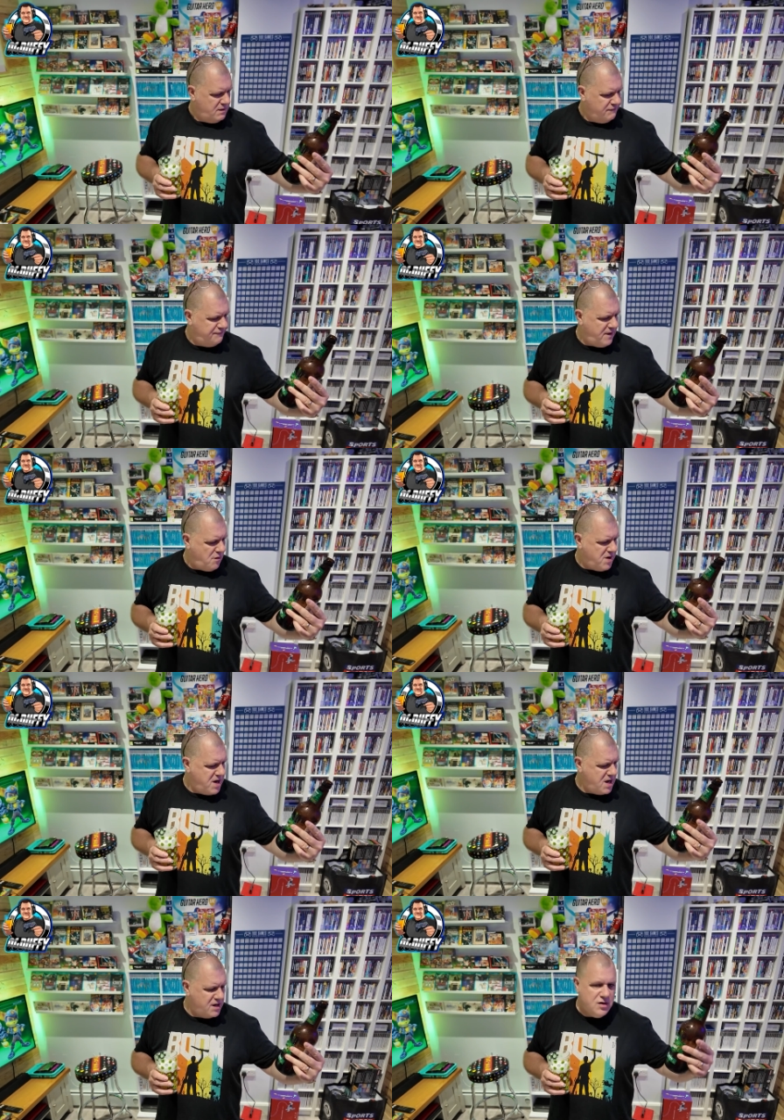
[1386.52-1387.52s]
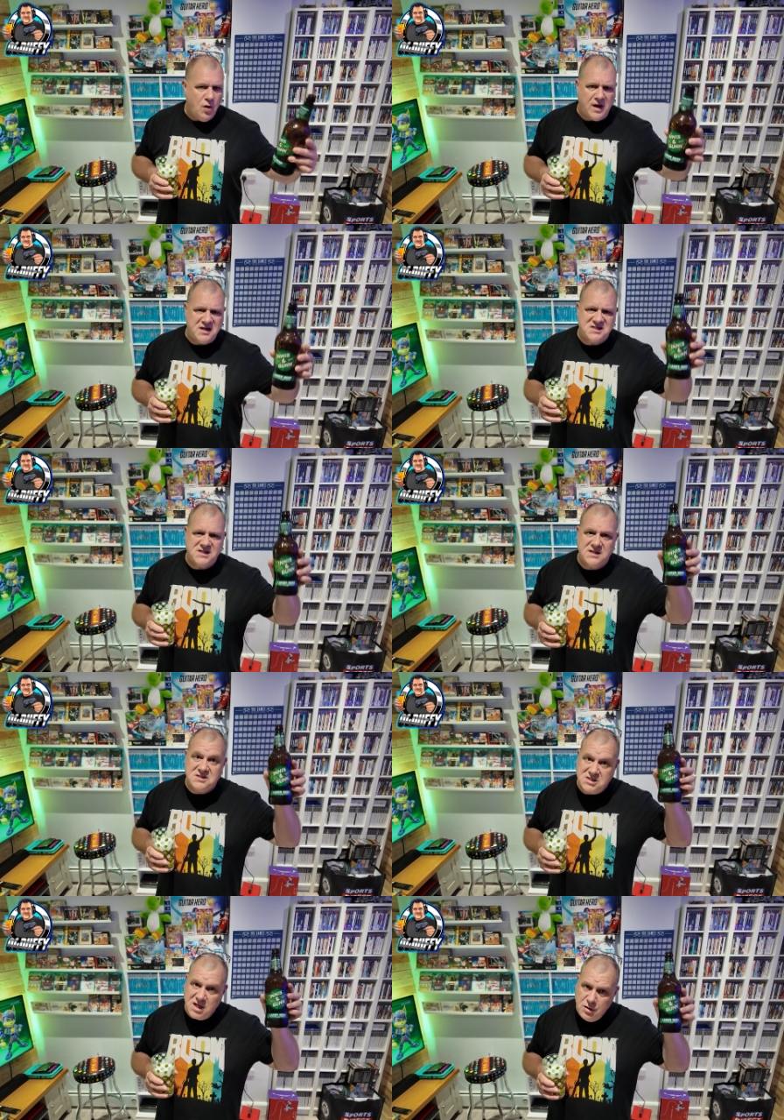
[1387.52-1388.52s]
Very nice
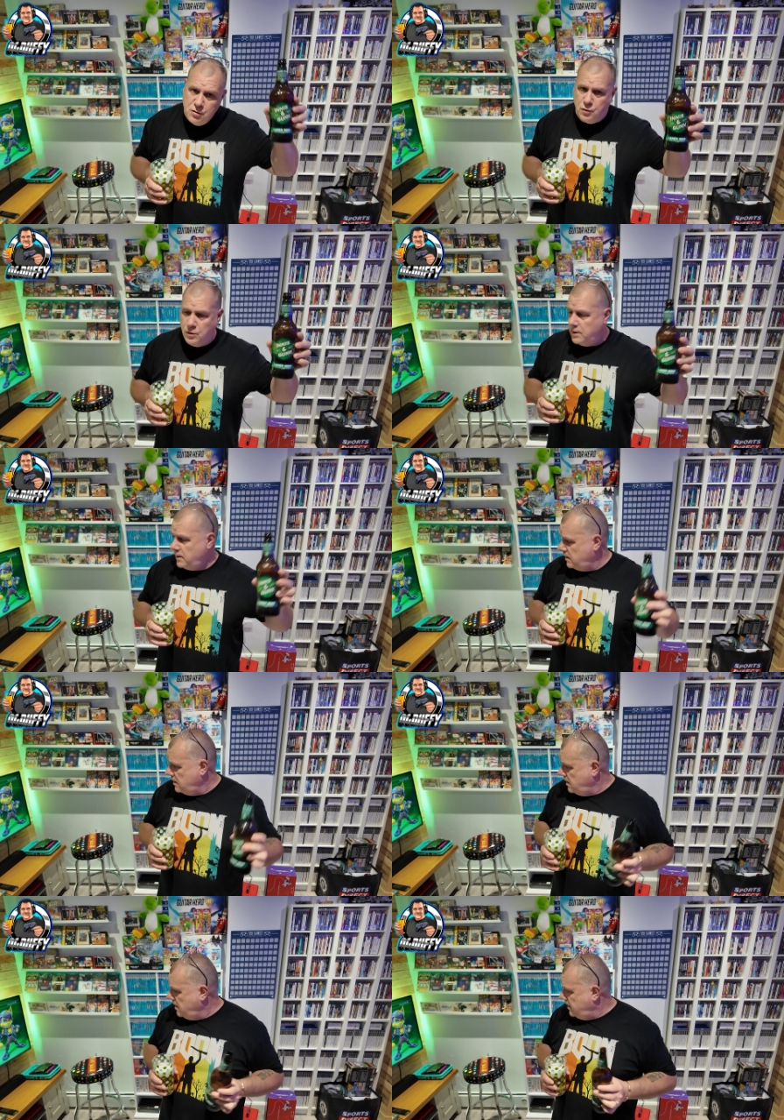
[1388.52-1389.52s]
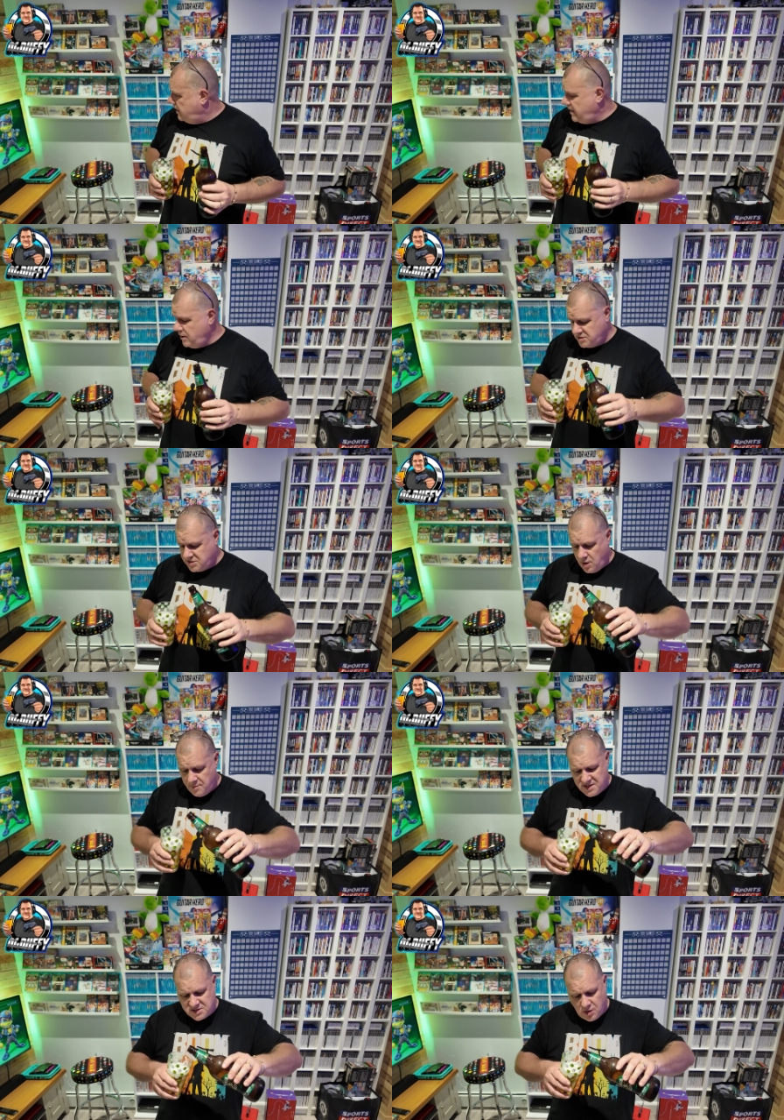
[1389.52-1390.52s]
too. Now, you know what time
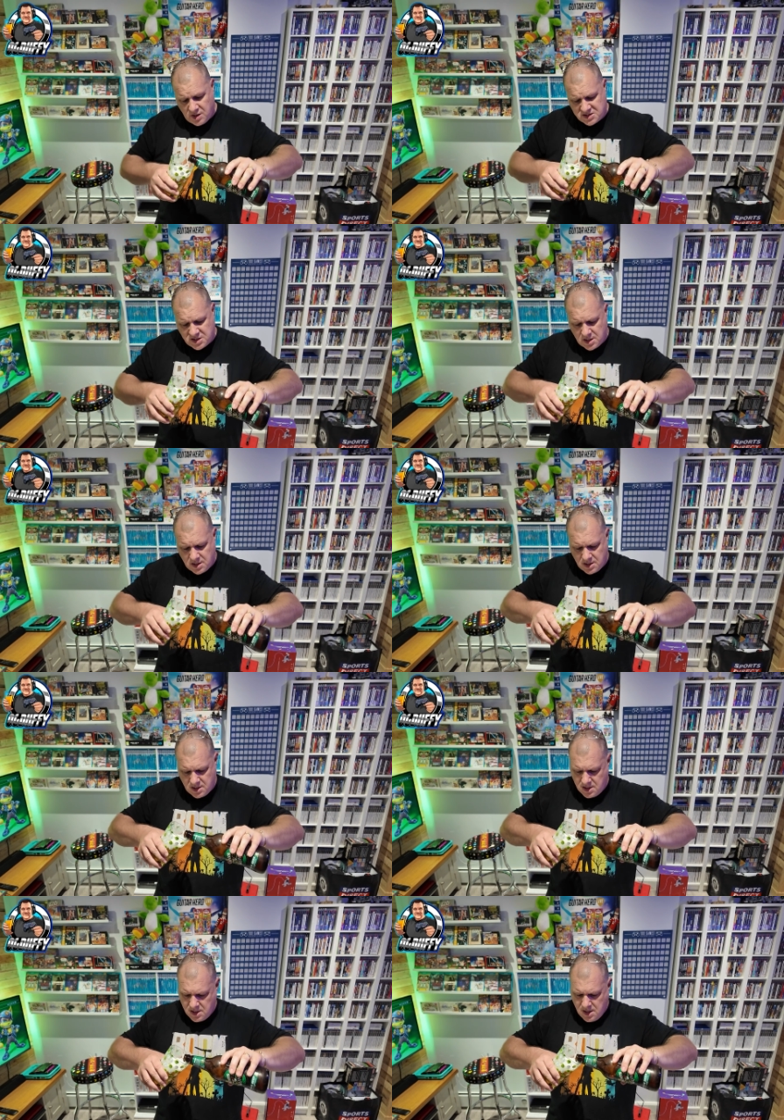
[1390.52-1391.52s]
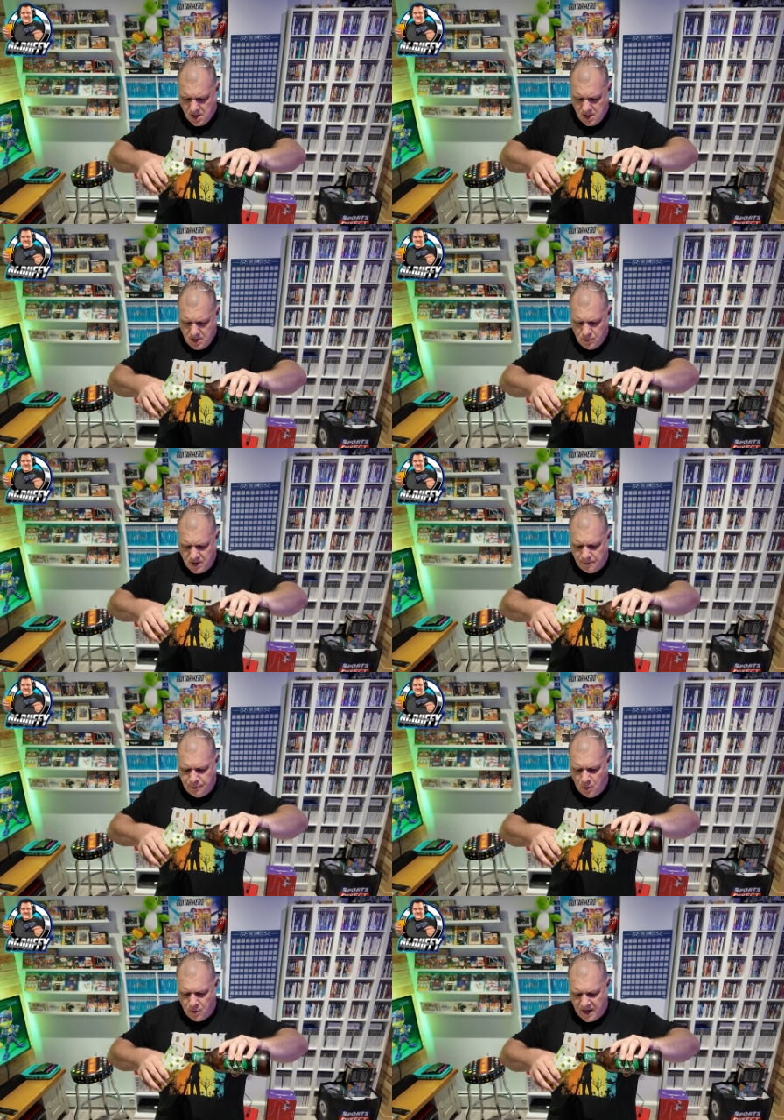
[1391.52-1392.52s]
it is, guys? We're going to
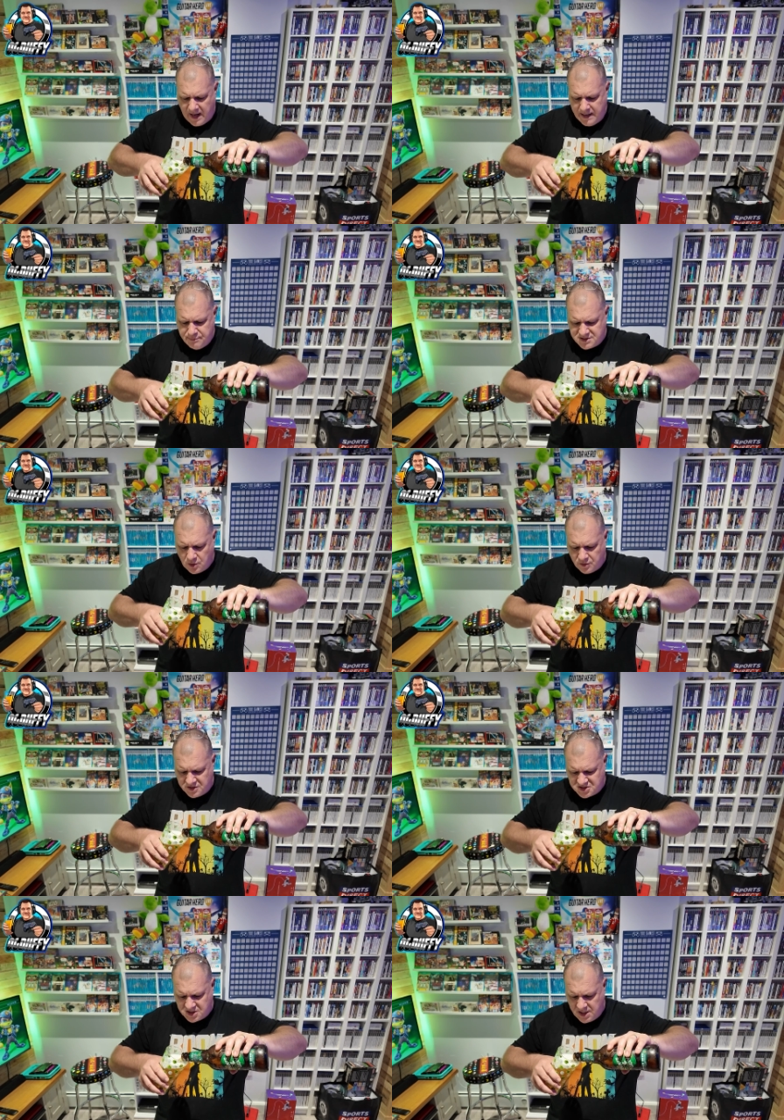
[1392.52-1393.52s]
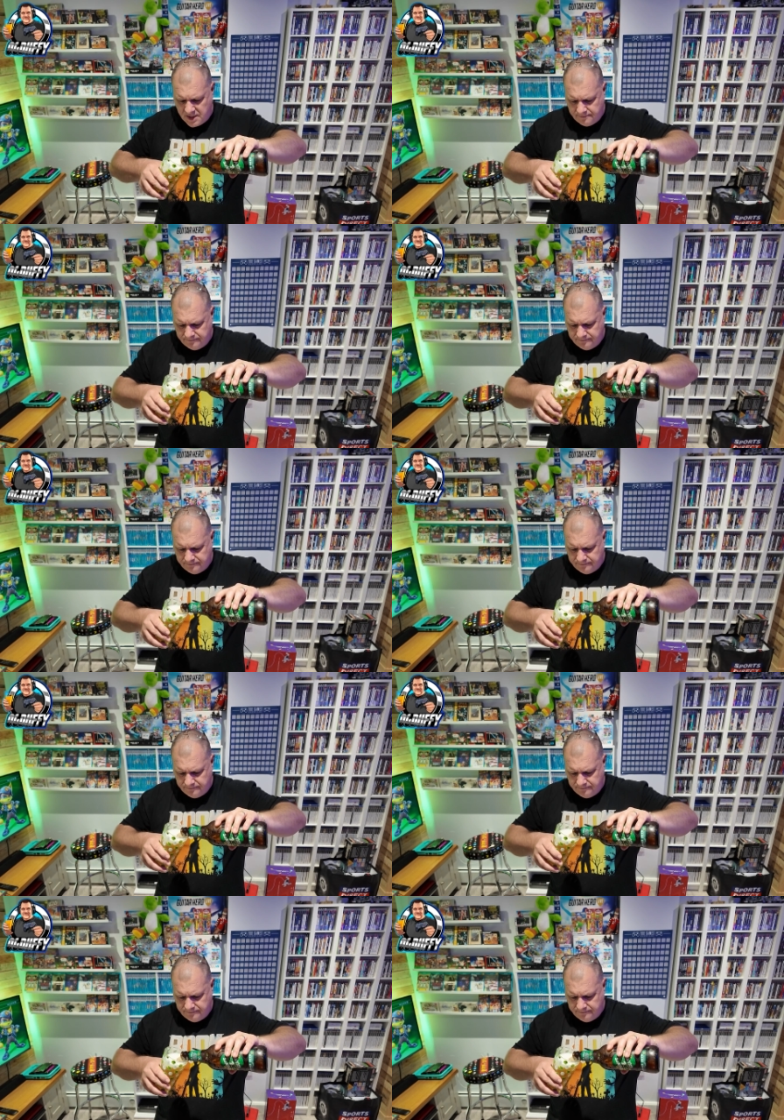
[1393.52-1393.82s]
put on Abe's Odyssey.